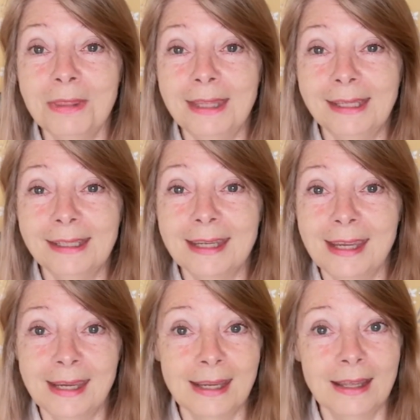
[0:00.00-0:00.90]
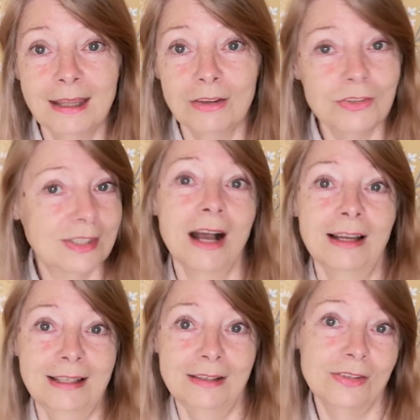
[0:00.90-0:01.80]
thinking
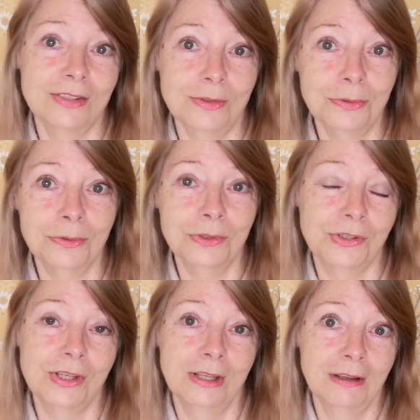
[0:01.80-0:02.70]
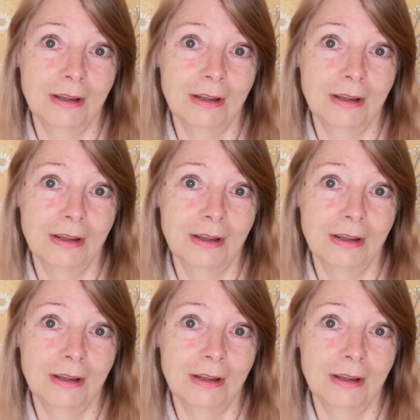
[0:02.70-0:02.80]
size sort.